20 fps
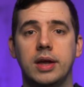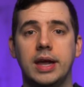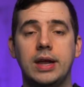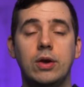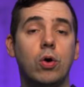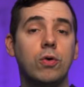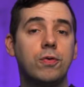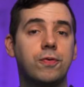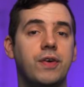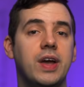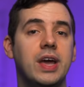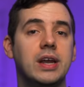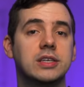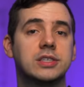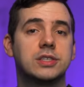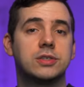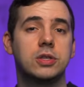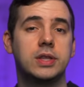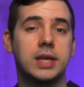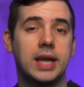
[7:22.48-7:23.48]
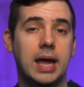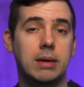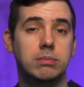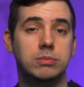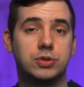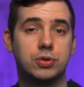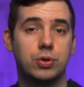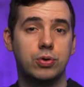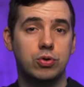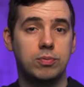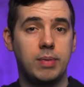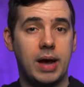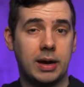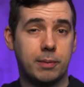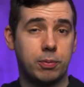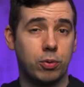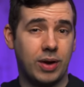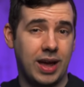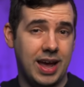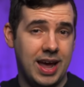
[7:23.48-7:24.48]
In all fairness to the M2
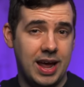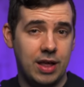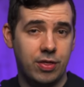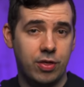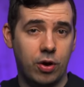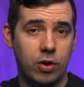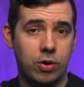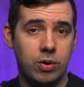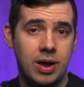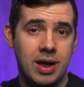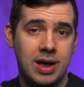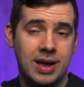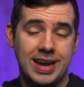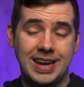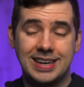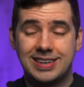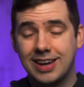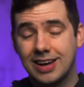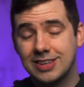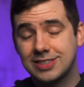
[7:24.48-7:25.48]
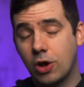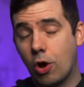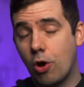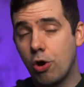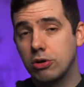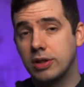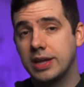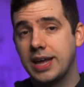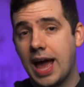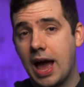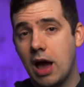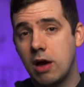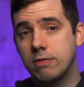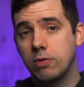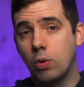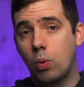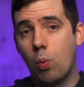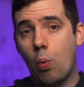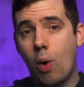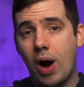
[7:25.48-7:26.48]
MacBook Air though, it does only have
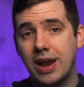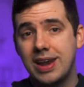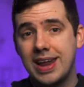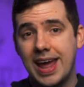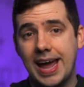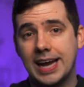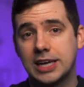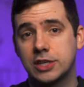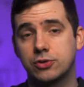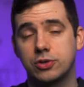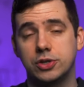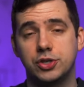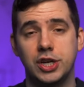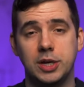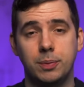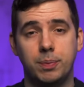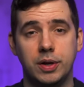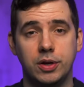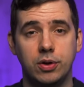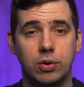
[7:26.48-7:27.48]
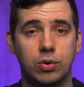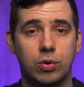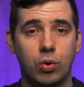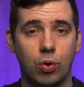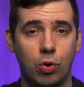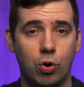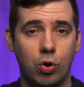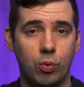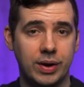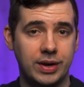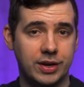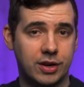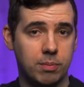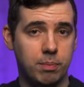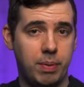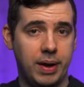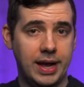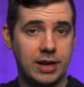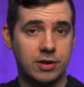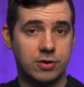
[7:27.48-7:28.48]
one extra GPU core when
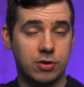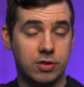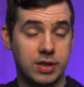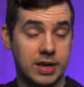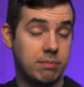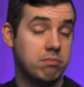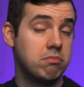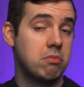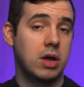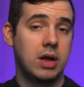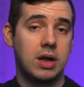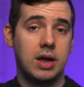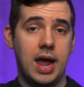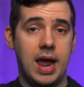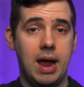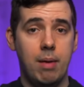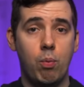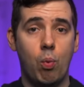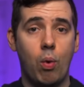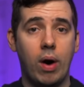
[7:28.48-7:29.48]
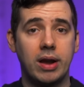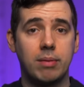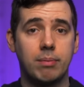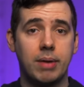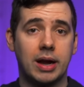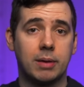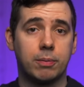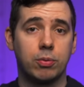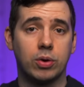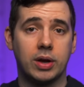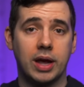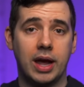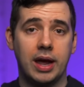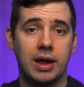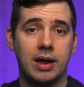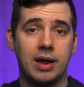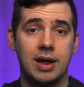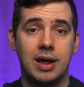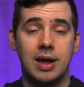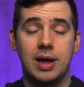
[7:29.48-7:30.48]
compared to the M1 MacBook
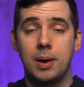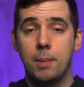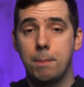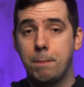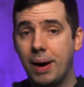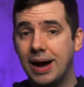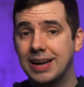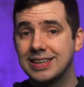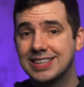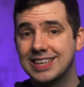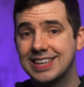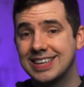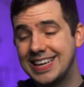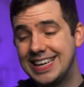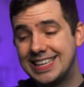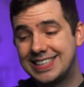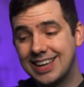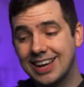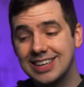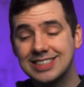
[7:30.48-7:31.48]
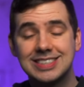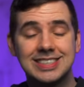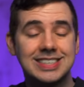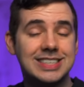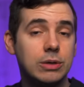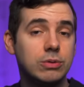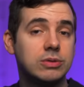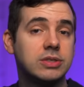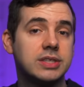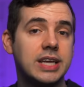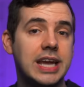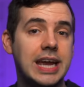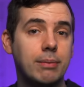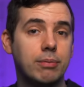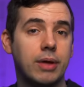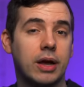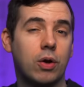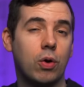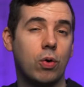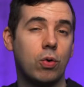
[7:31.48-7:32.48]
Air, but it does still seem
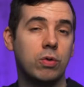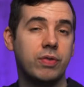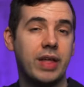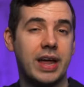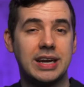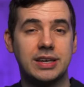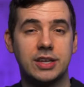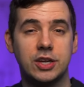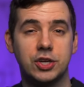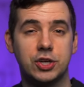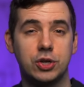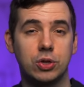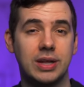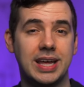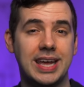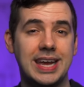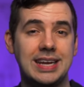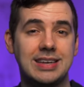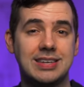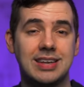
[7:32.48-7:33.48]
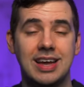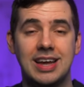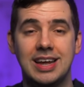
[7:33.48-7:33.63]
like all that additional heat